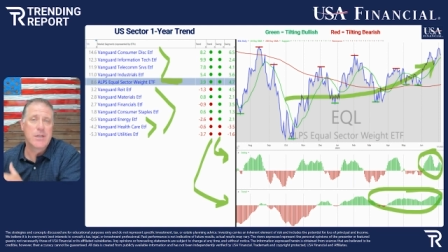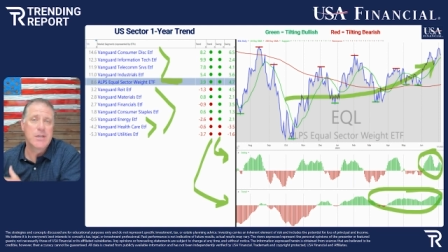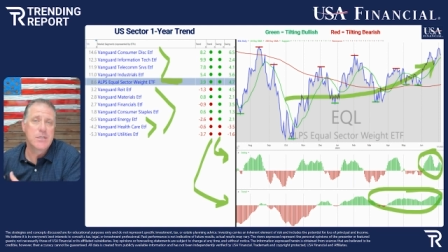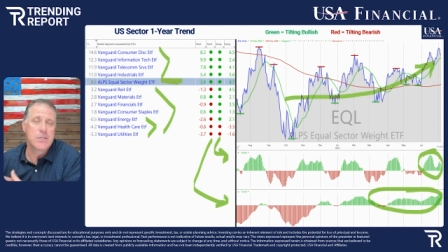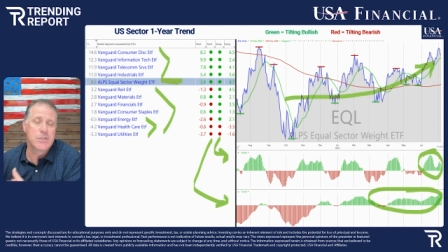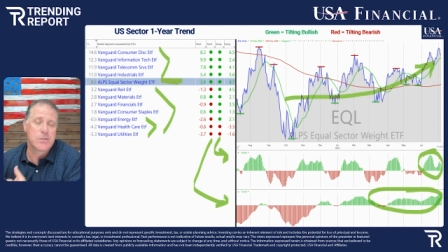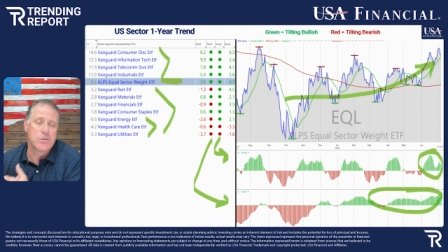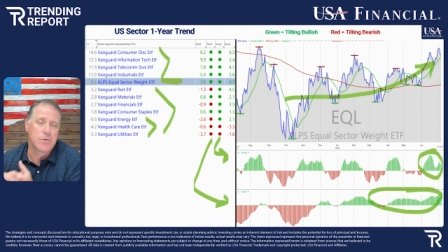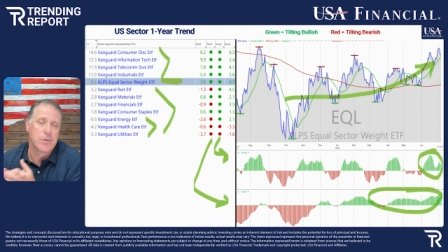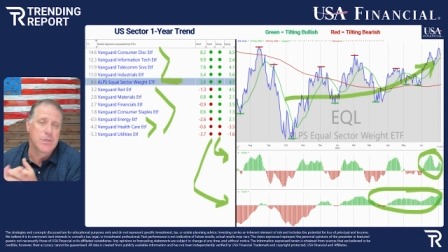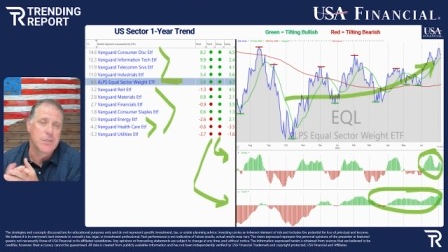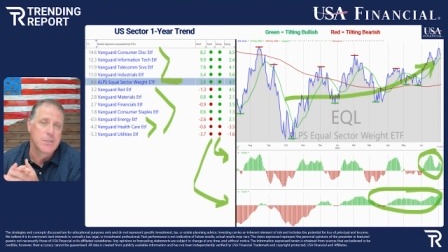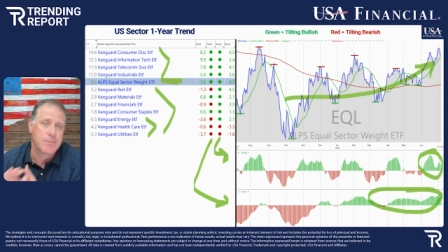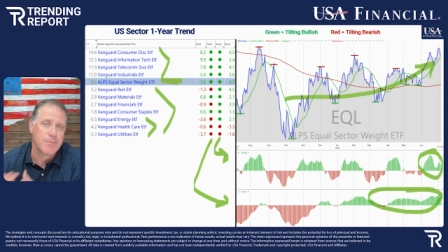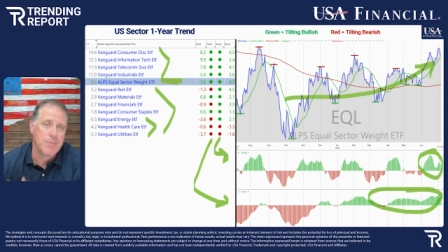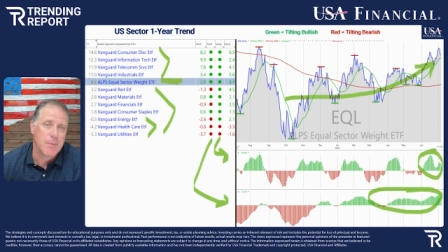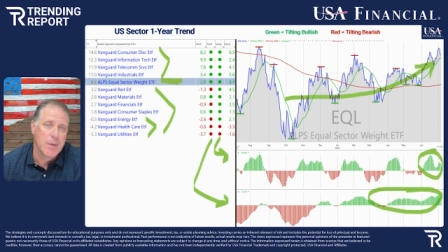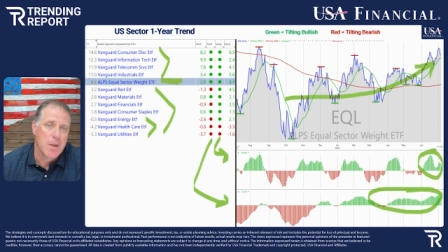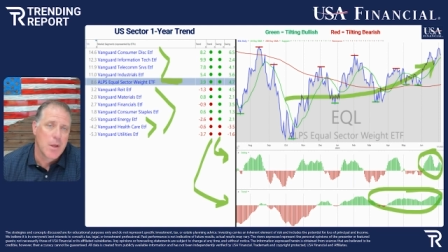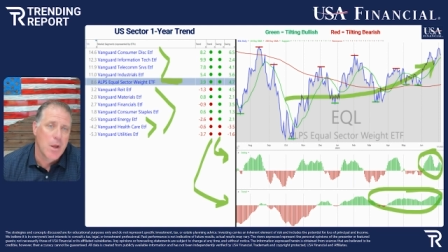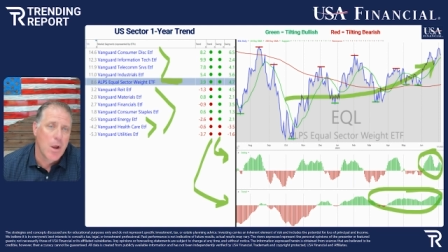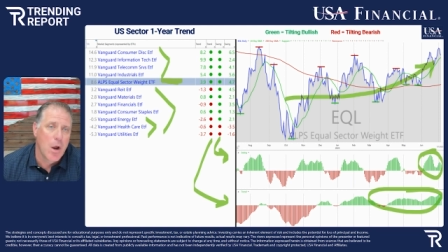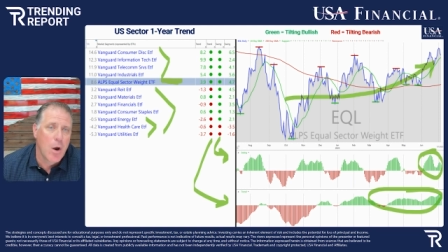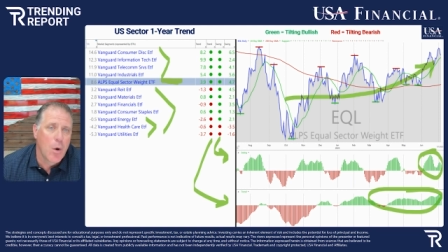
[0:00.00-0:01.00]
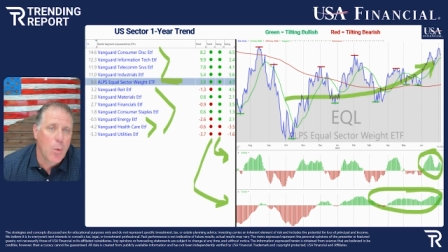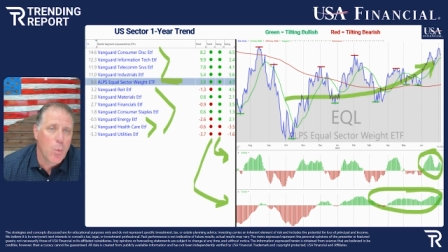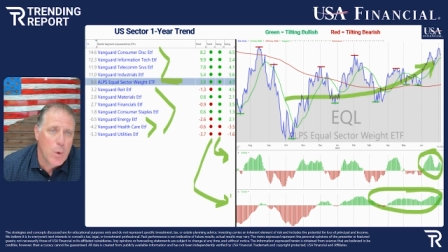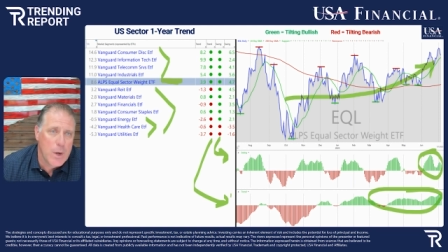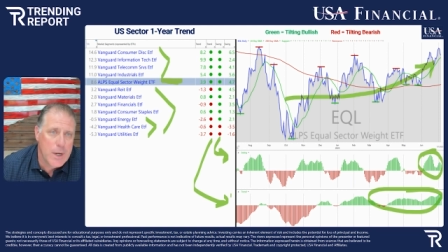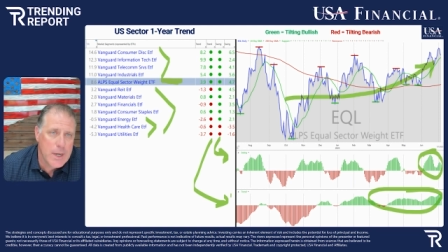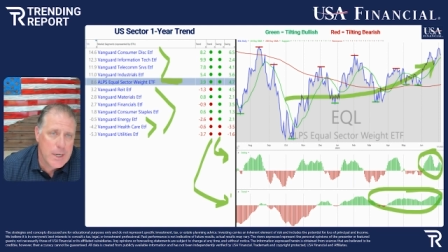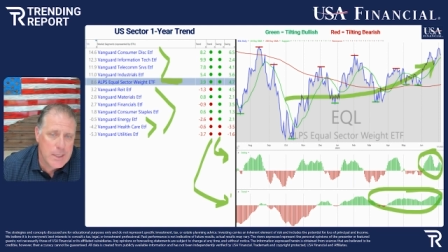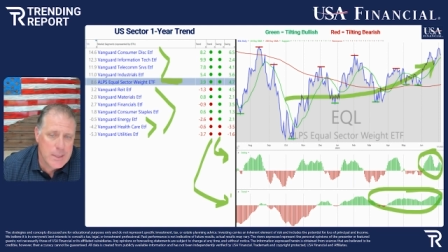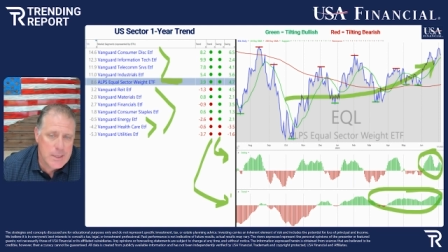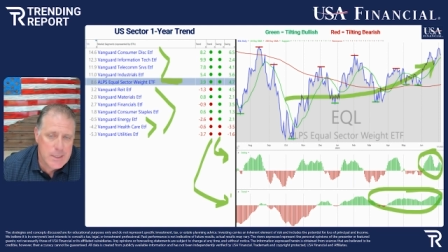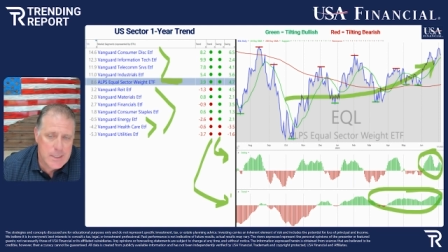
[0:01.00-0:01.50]
industries are
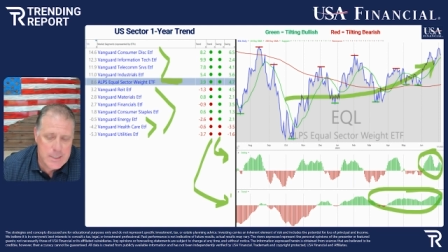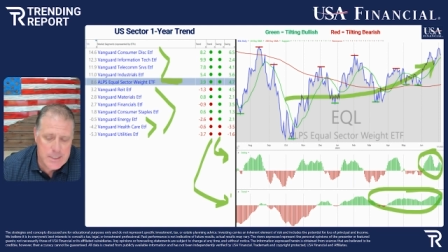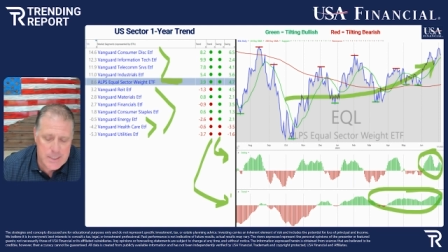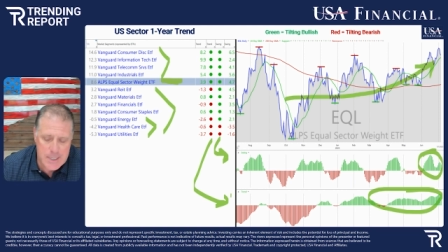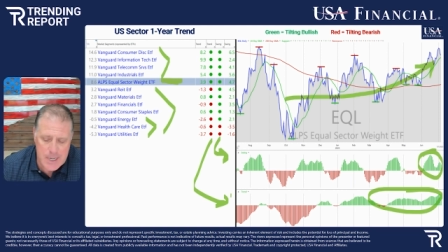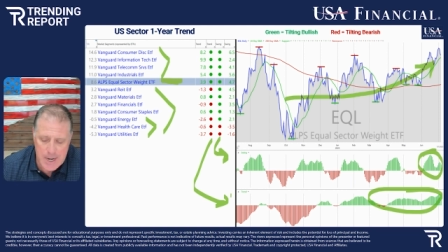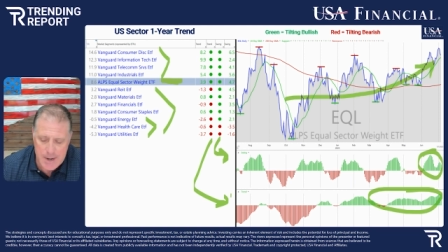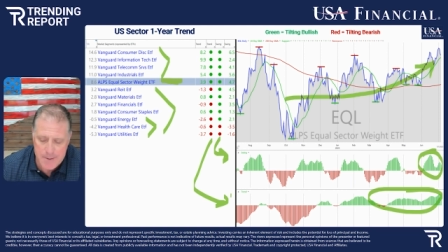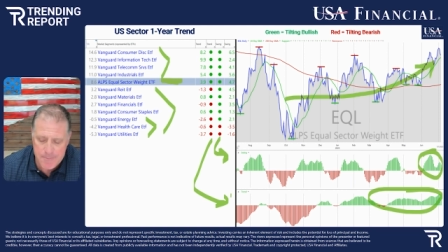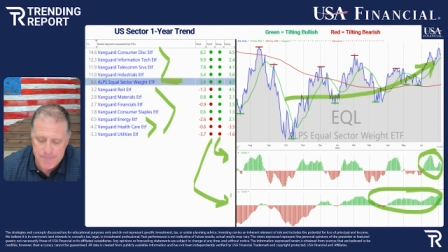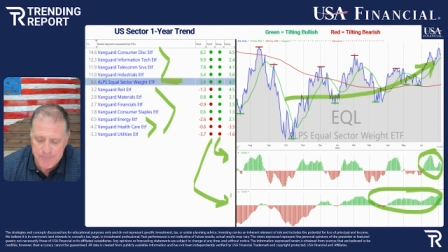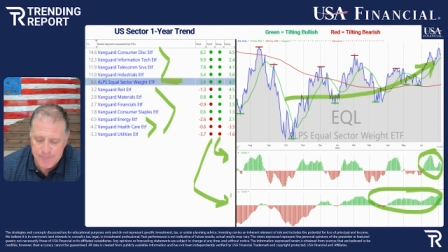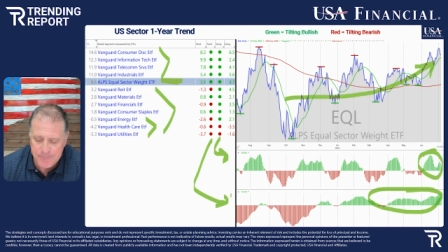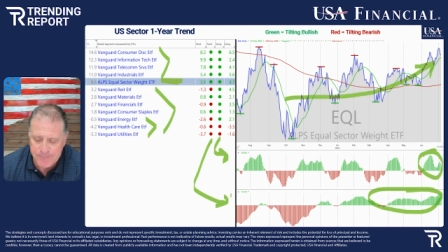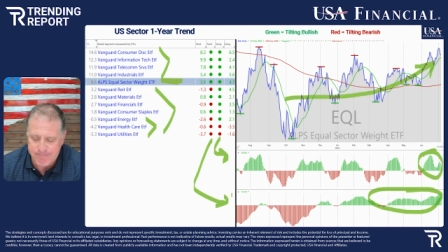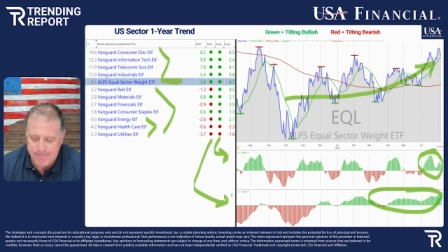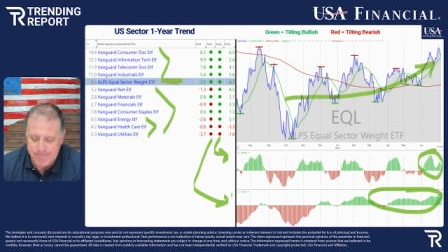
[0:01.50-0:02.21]
winning the day.